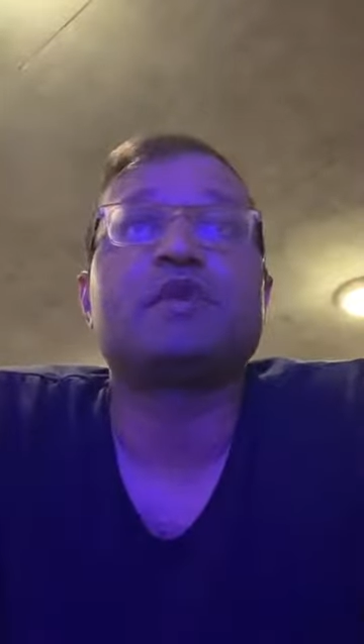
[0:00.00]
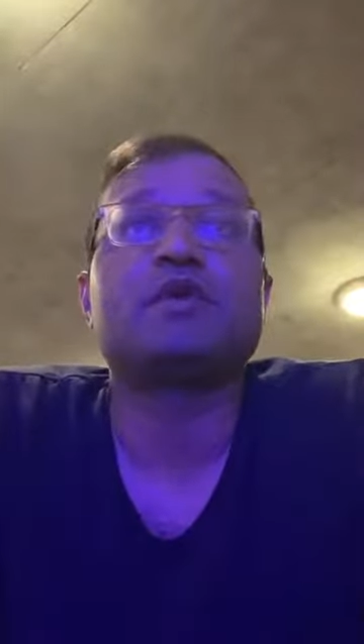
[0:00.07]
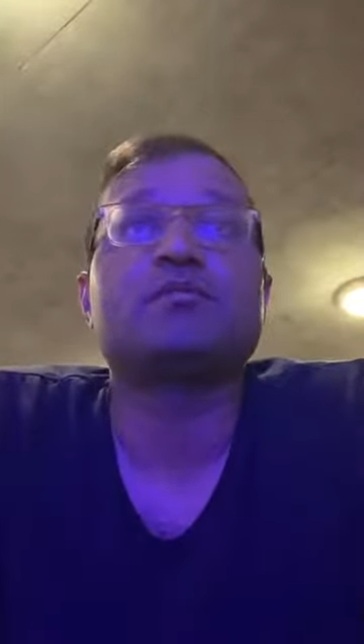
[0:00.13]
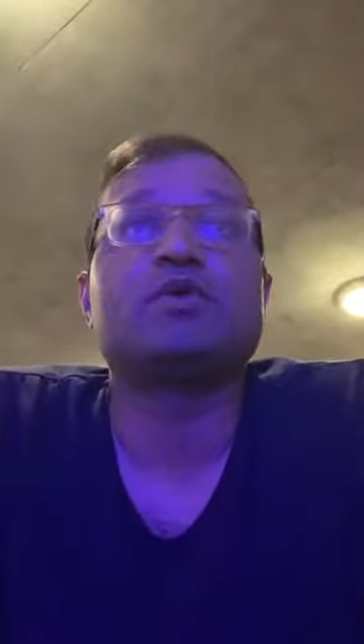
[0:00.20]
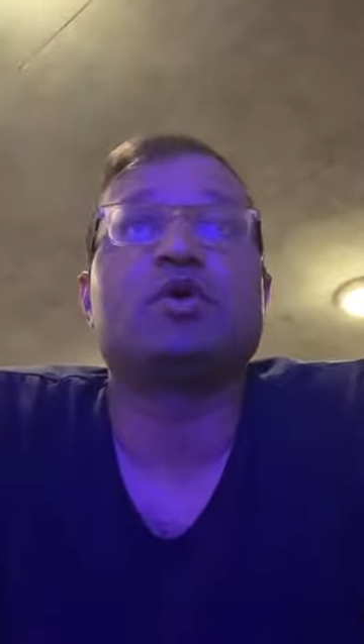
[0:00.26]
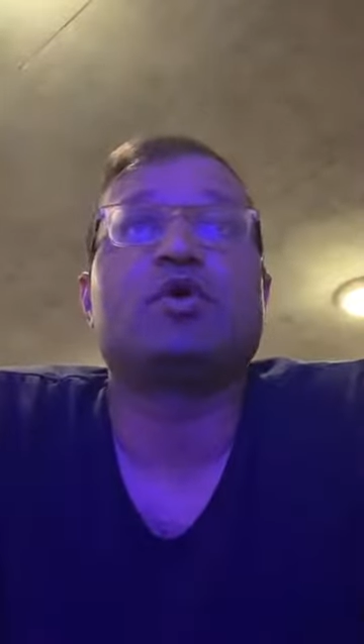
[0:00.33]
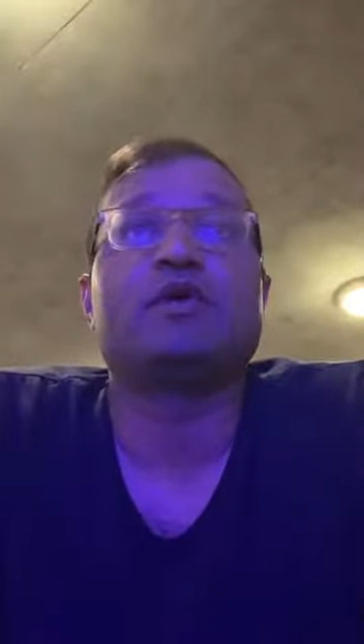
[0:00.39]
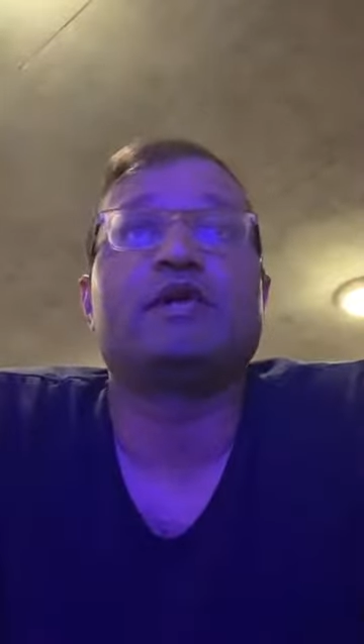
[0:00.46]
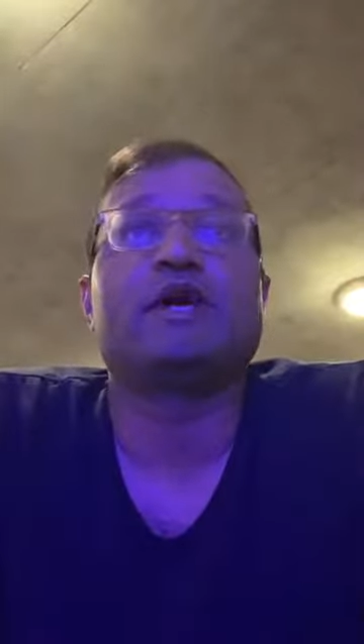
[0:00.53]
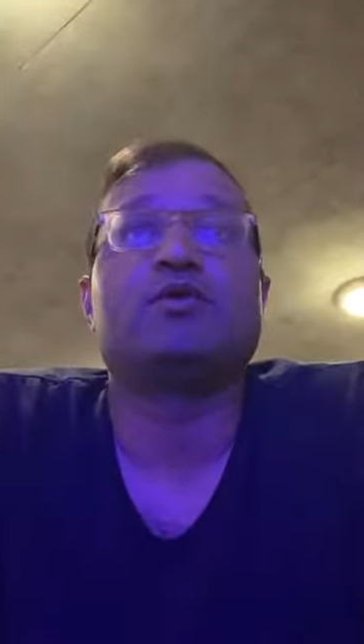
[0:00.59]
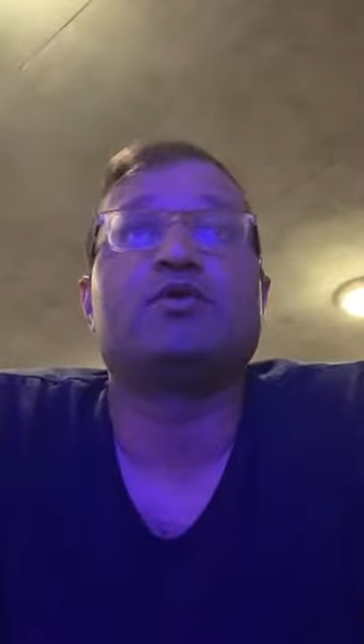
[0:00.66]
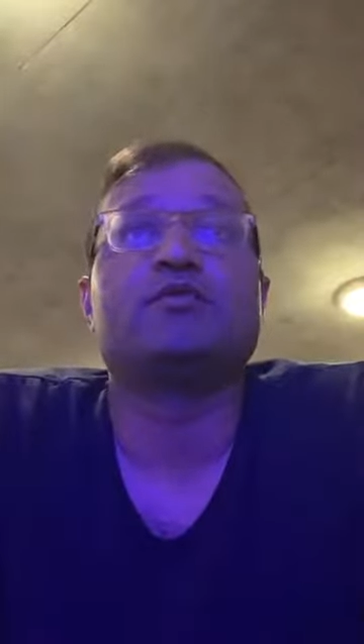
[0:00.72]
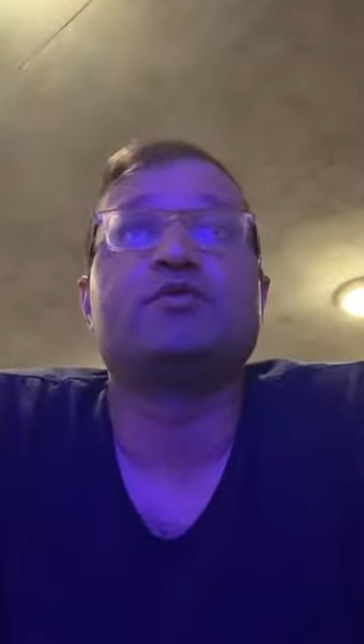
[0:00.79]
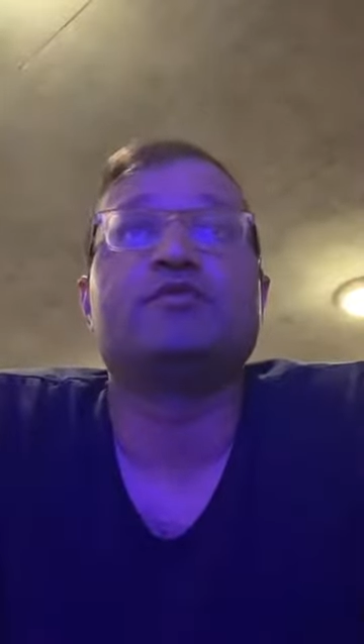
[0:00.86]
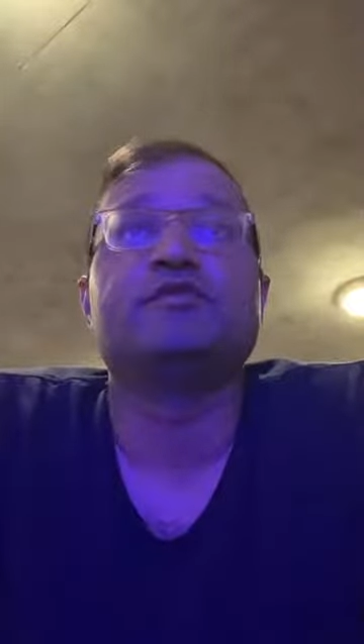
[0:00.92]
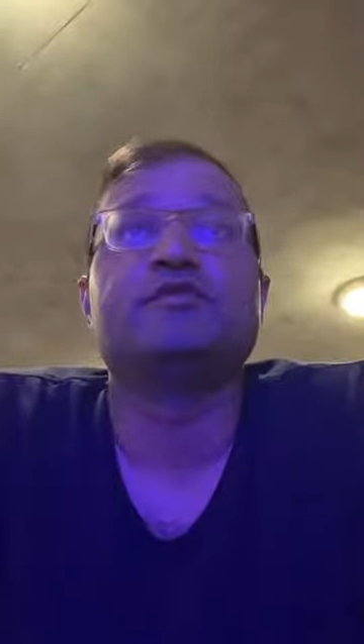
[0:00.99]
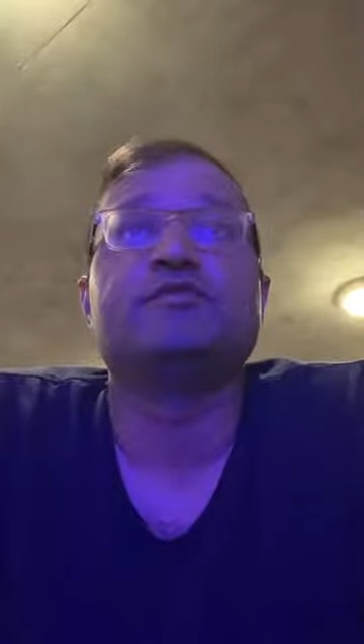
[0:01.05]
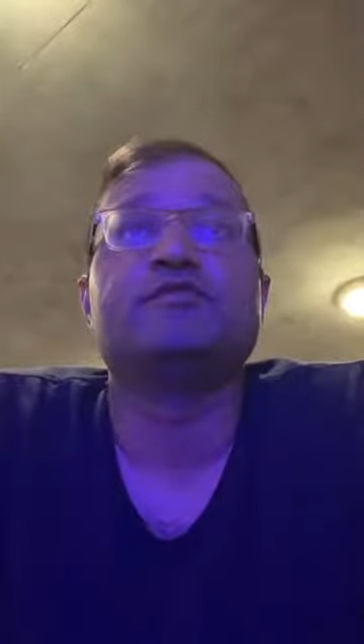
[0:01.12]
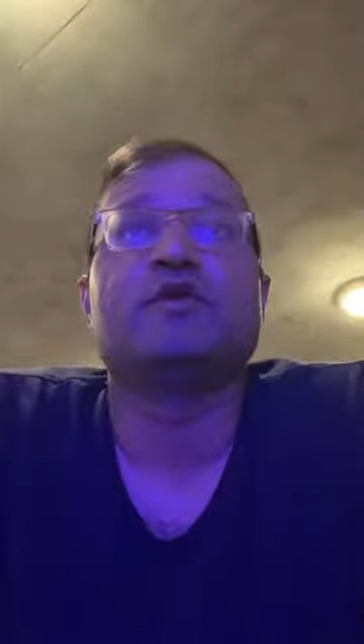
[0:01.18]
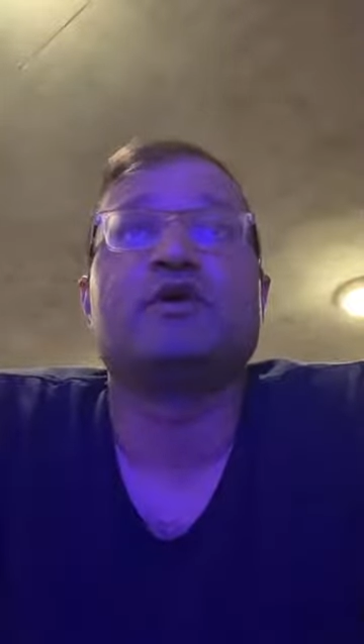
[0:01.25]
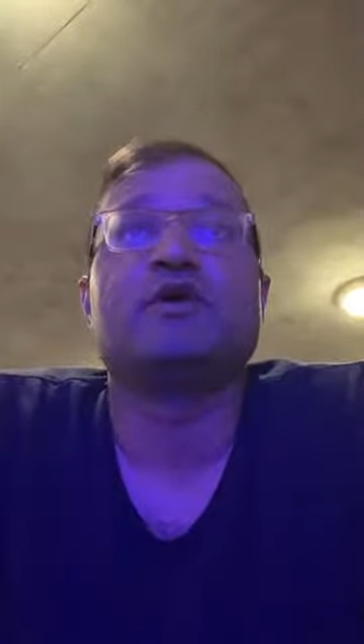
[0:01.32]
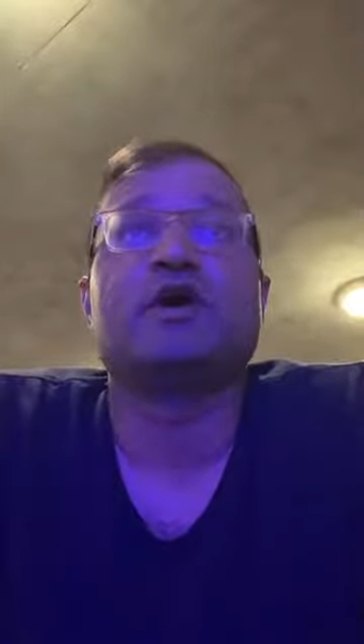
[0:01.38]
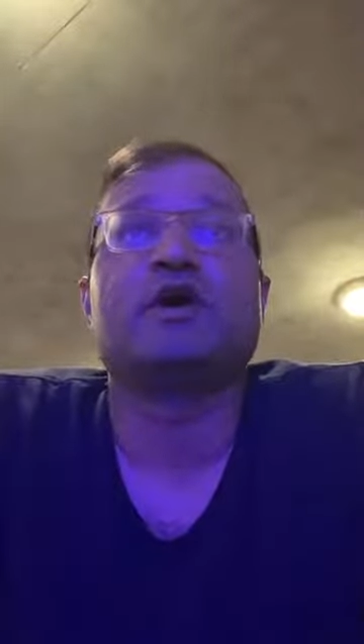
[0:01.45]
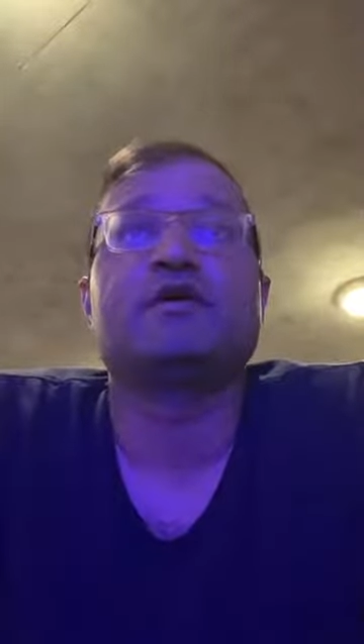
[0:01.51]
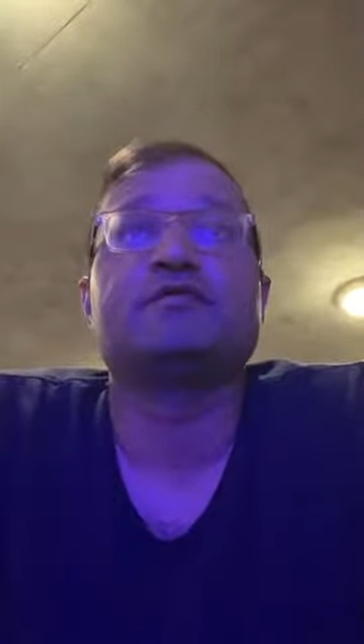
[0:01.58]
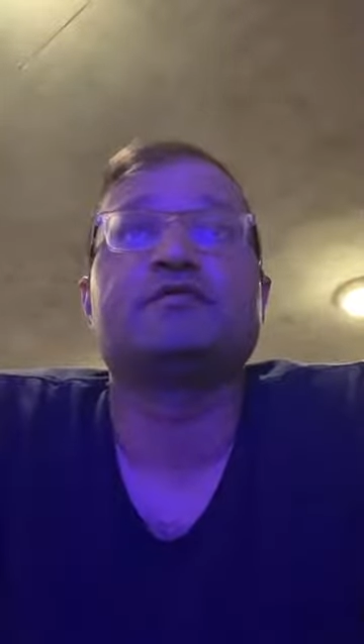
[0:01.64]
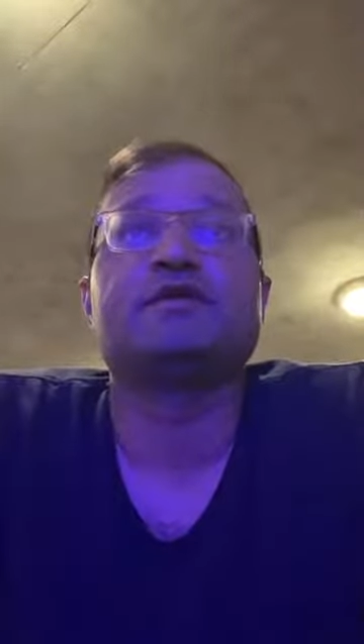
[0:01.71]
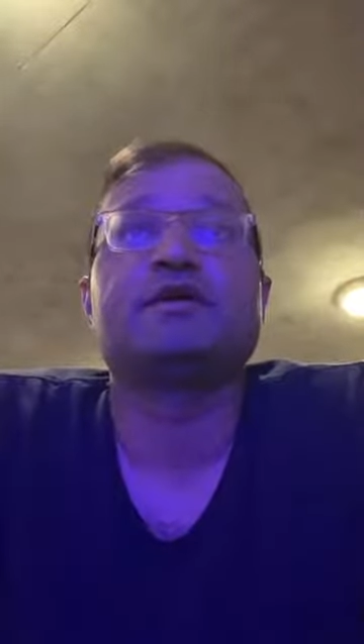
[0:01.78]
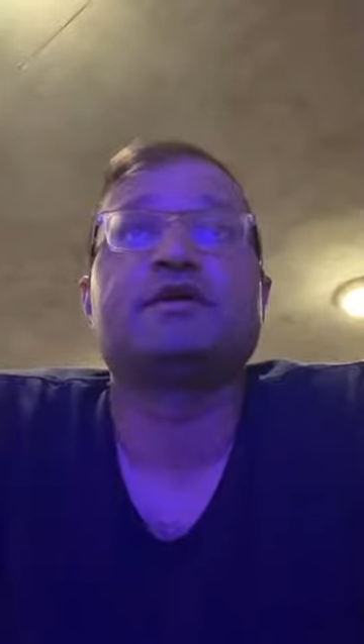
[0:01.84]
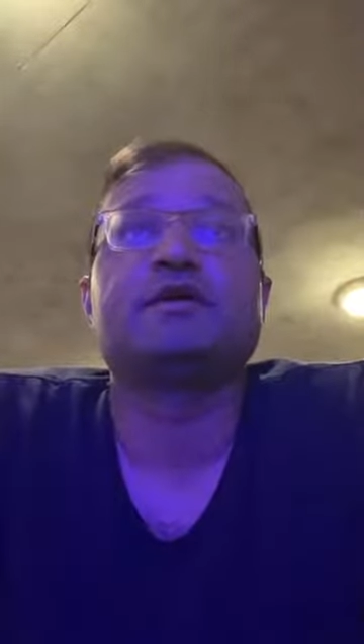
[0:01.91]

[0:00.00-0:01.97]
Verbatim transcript: Behold, I will remove you far off